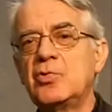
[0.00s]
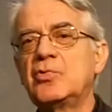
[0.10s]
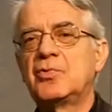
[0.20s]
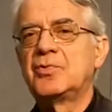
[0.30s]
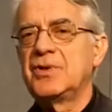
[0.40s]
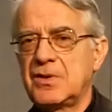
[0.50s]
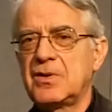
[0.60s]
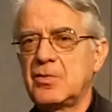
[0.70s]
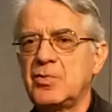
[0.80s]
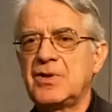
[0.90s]
do
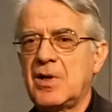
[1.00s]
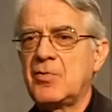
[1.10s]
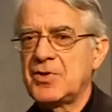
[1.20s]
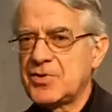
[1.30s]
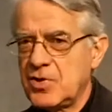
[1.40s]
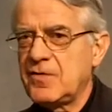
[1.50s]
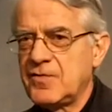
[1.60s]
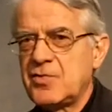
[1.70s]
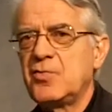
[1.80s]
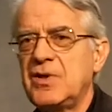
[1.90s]
with our service.